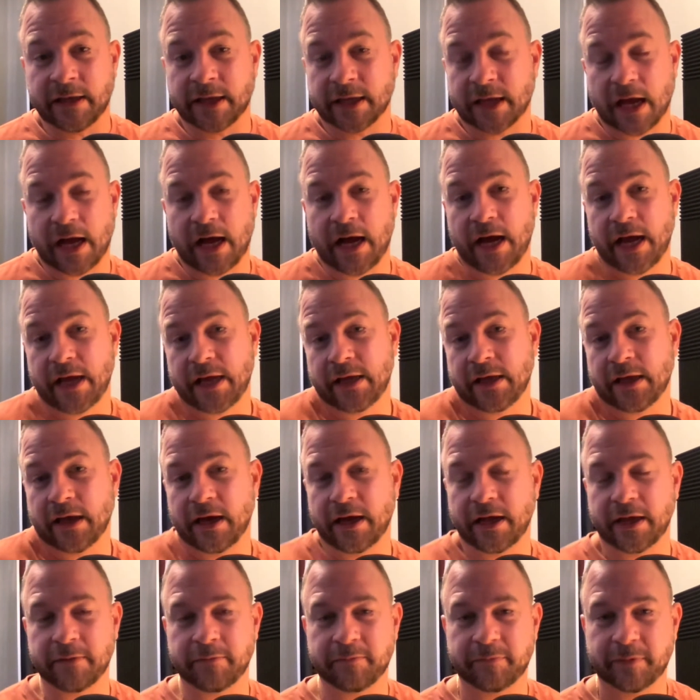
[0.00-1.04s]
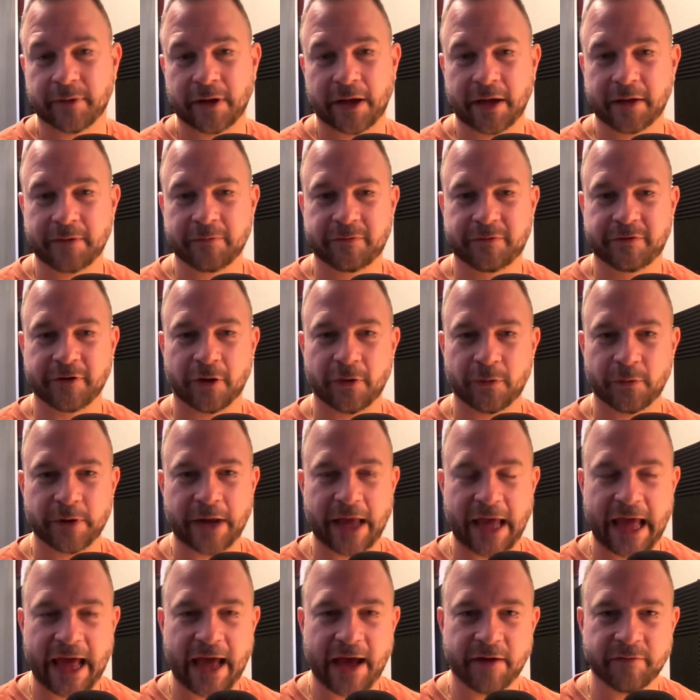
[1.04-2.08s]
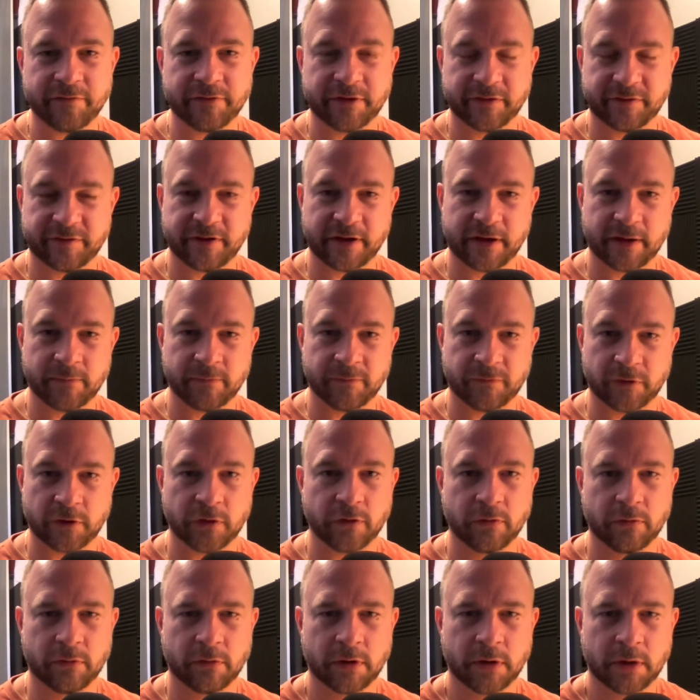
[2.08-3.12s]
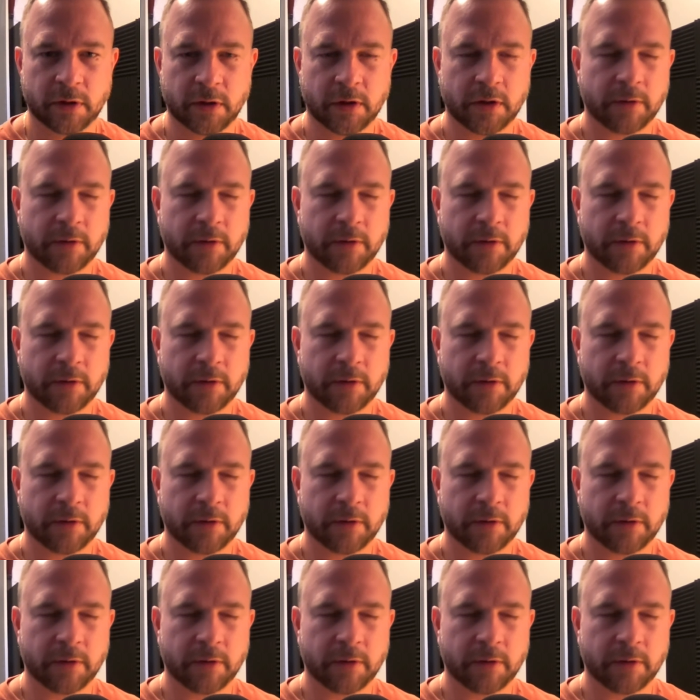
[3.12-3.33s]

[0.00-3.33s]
Like, I don't have the same view,